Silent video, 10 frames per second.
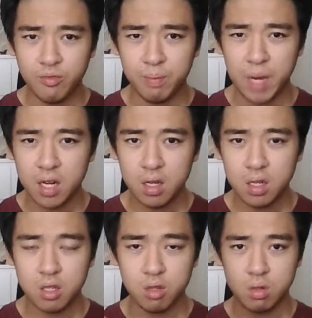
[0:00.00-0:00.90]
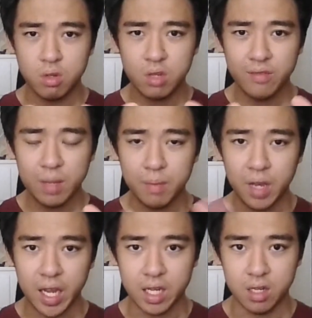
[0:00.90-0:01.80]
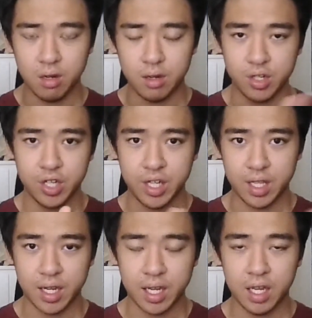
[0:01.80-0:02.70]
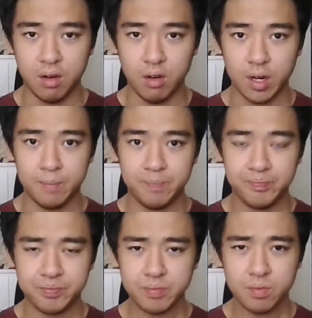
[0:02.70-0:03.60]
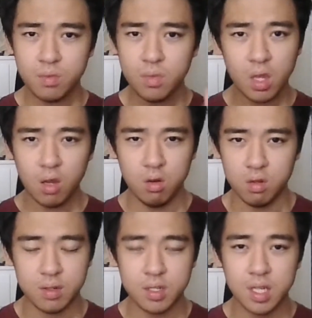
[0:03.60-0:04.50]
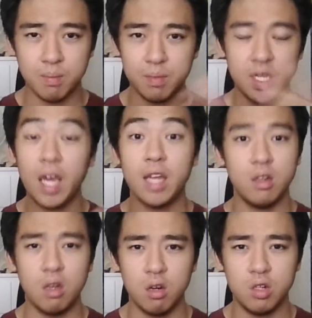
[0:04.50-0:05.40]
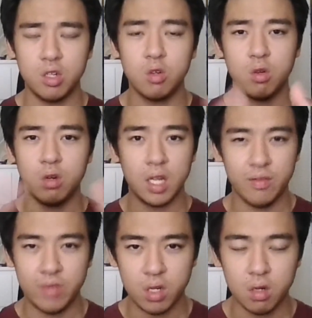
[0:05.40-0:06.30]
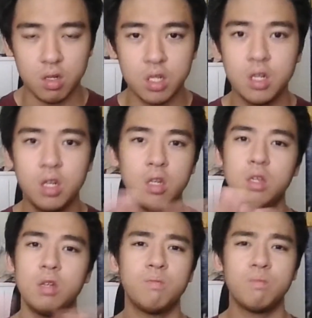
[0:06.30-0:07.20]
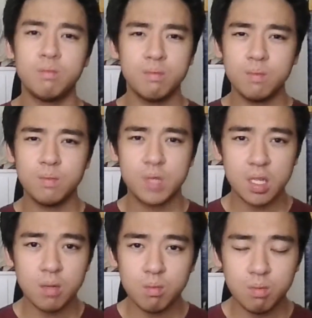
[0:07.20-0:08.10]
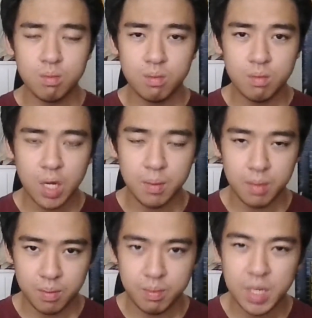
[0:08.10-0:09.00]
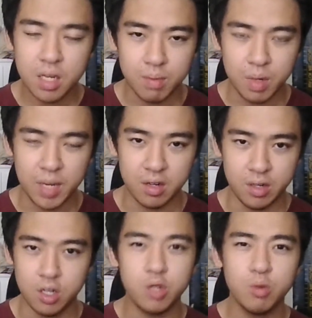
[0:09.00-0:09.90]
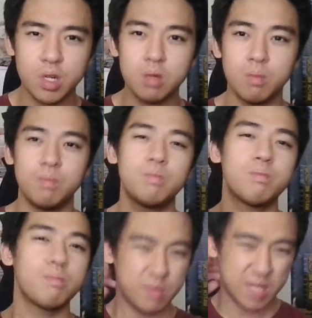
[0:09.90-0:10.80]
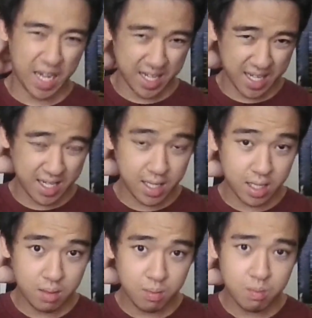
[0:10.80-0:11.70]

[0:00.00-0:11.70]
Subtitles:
better. You give them 8 dodge in their kit, right? Or some 10 dodge or 11 dodge. Some medium amount of dodge. You wanna technically